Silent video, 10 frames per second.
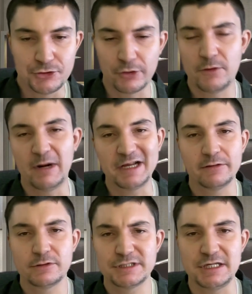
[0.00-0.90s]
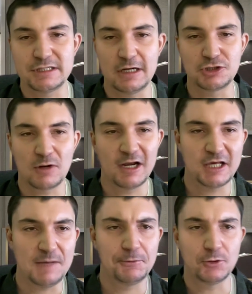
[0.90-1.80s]
During the regular season, I try
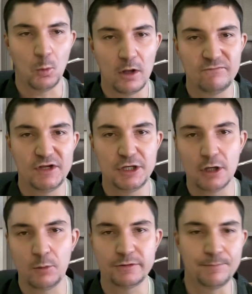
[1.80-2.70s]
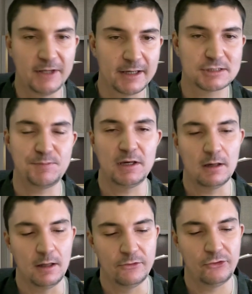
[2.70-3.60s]
to keep it to one video with the picks
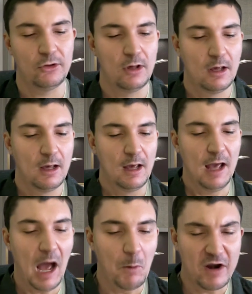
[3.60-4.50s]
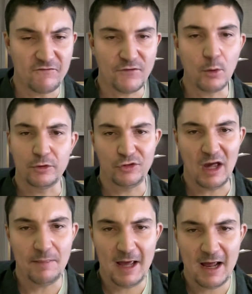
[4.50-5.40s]
because I want to focus
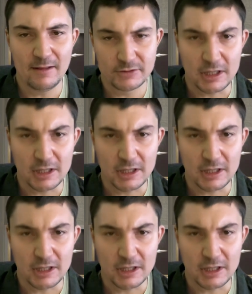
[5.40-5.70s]
on that.